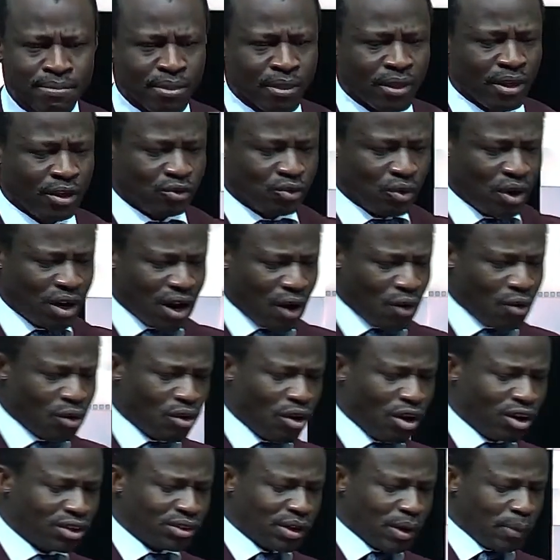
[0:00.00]
is what I would
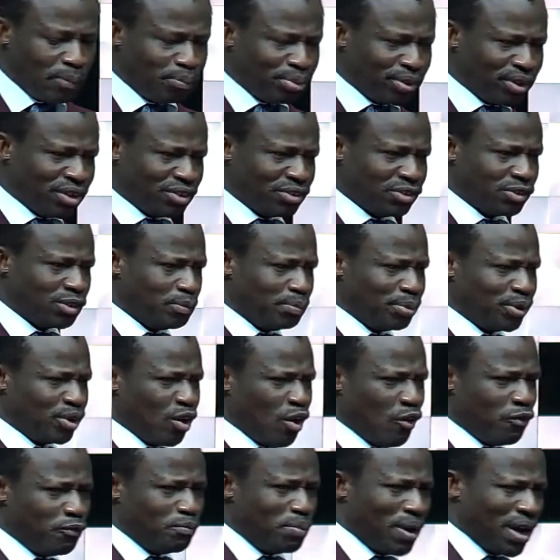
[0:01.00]
call the principle
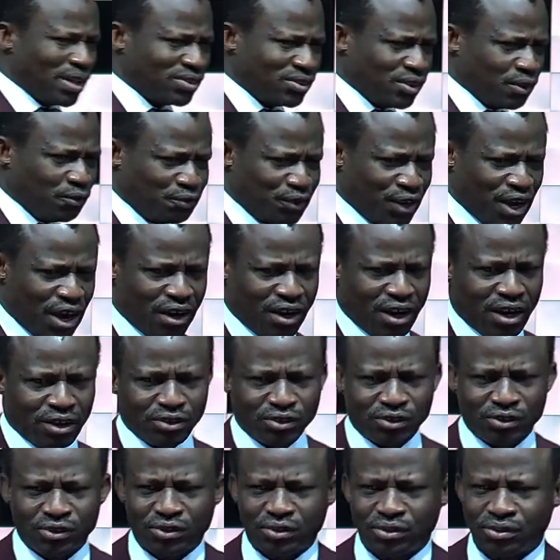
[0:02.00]
of
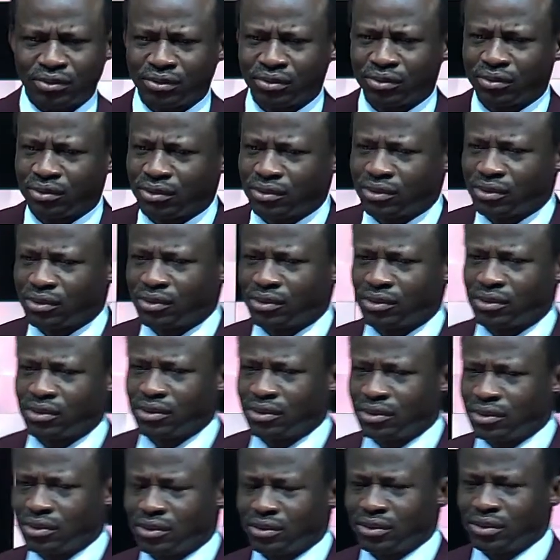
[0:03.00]
perseverance.
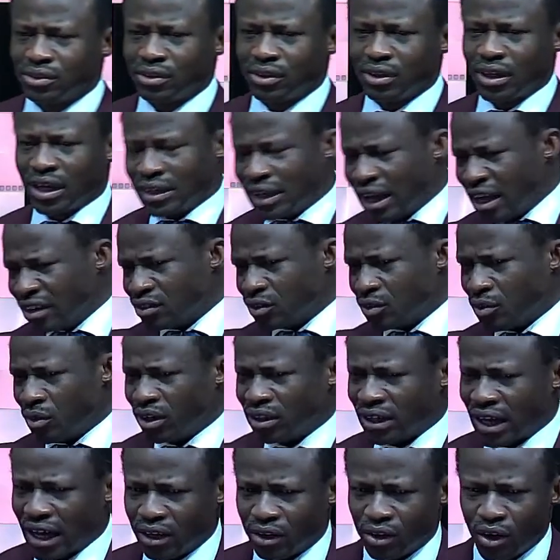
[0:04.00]
And that's the one
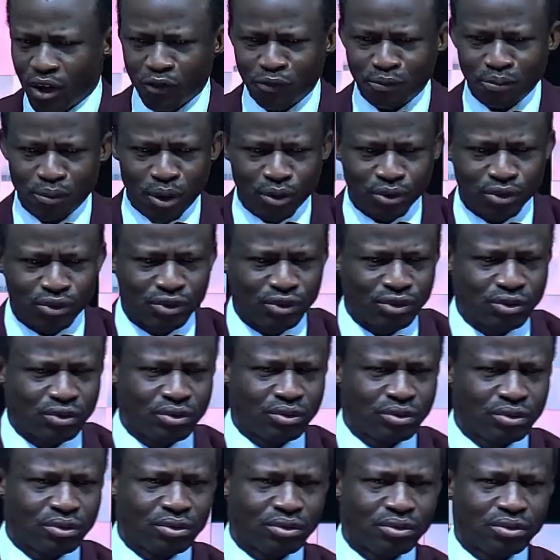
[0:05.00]
I love most.
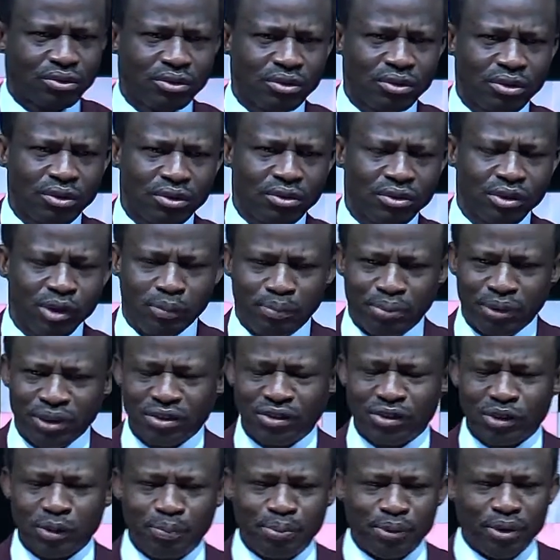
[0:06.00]
The
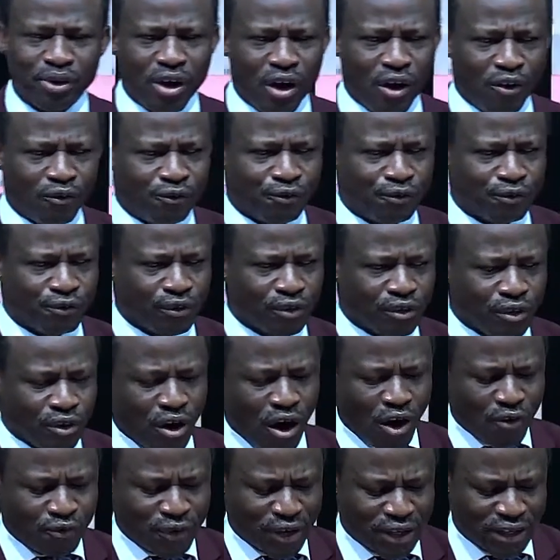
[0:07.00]
principle of
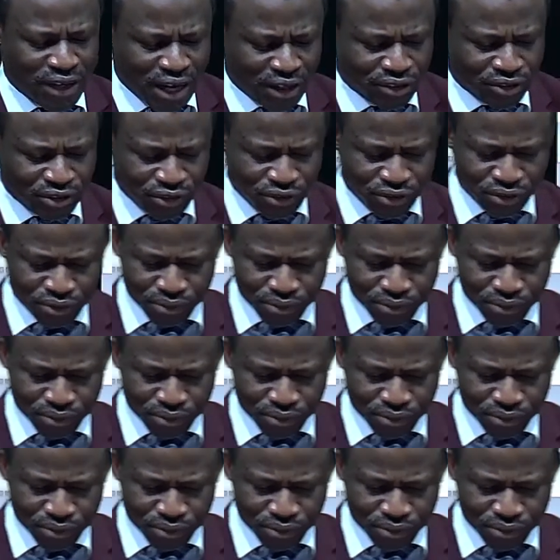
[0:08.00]
covenant,